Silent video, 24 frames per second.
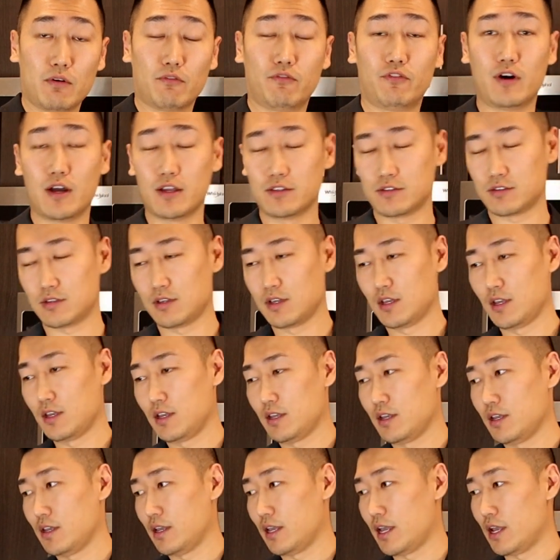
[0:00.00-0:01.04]
your friends,
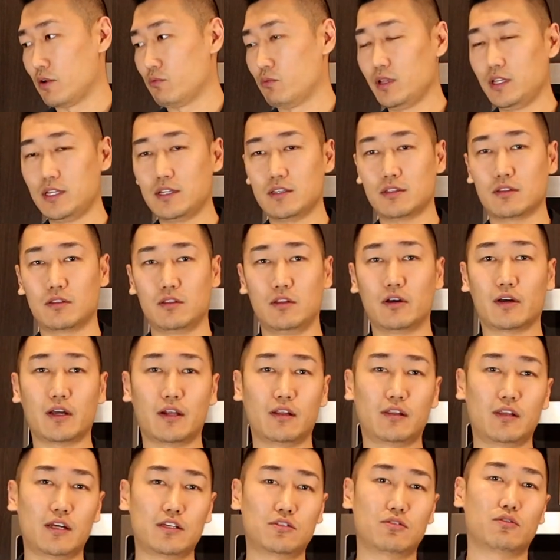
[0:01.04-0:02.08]
and really look at
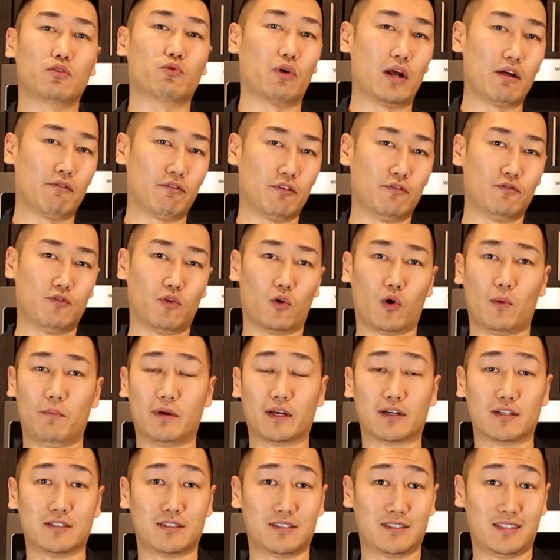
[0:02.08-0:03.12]
the things you're grateful for,
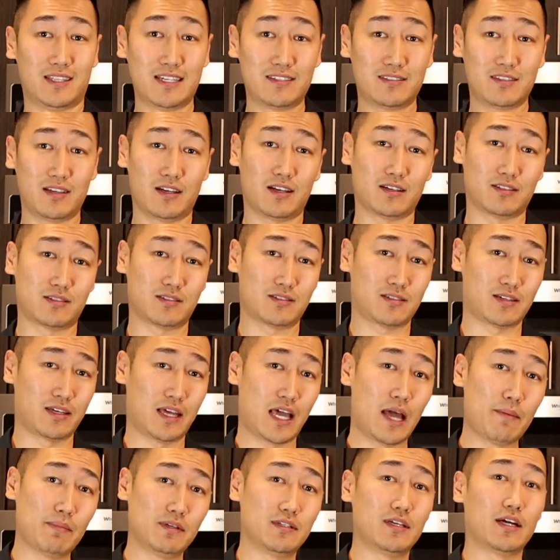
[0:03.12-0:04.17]
because these things
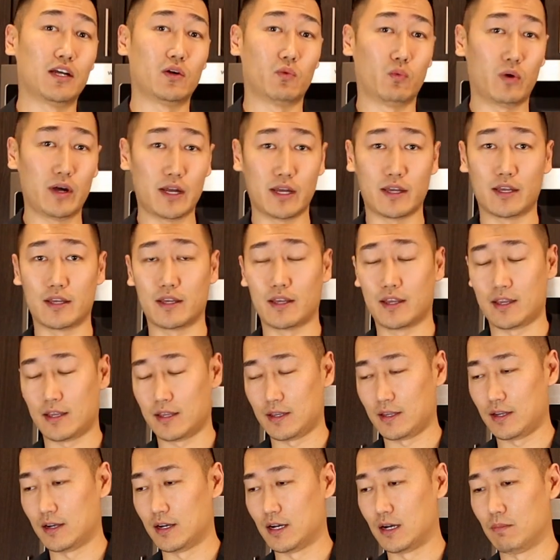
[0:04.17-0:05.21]
can be taken away
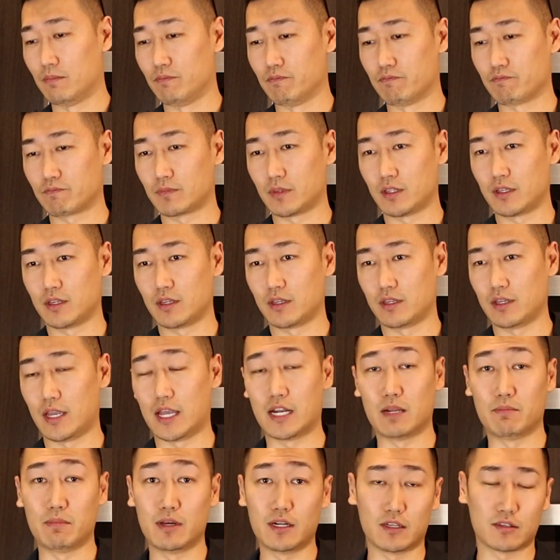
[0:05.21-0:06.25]

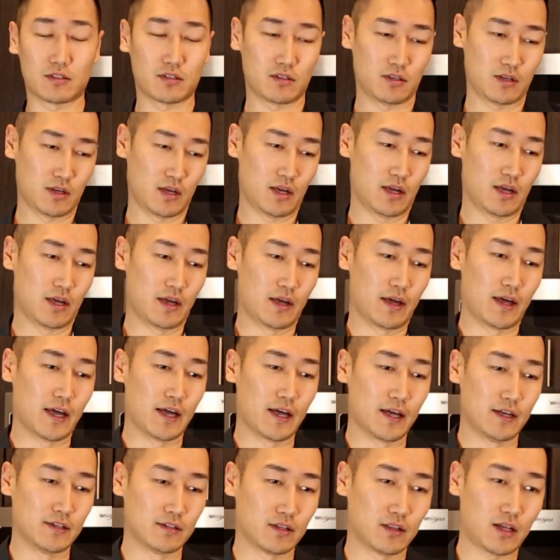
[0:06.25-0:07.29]
any minute.
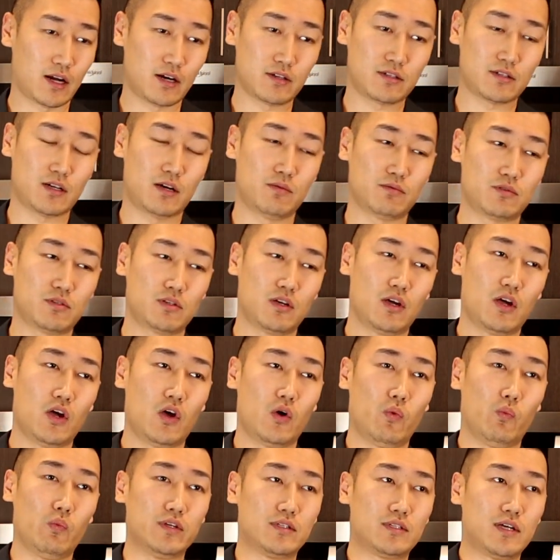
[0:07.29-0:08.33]
And a lot of times
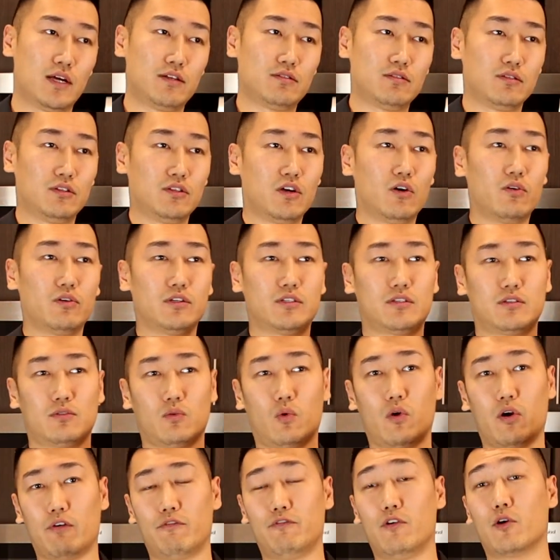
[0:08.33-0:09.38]
we tend to notice
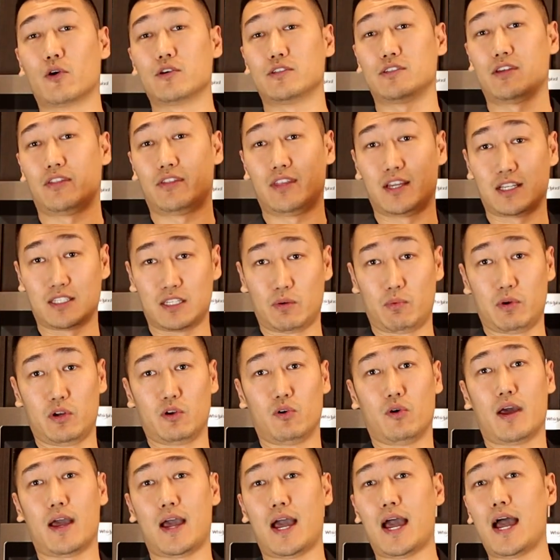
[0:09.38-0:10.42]
or focus on things that we
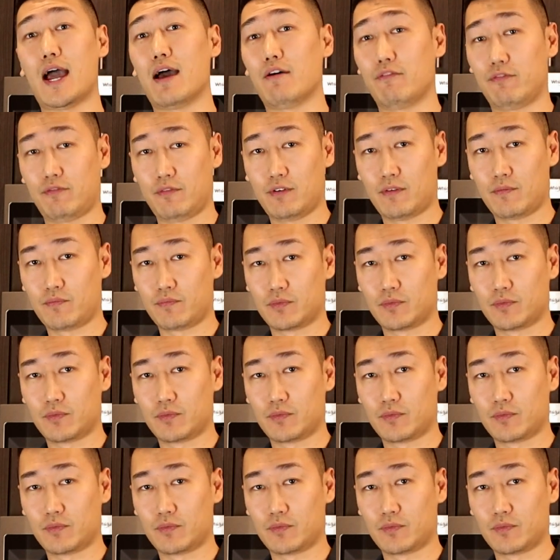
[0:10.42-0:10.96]
don't have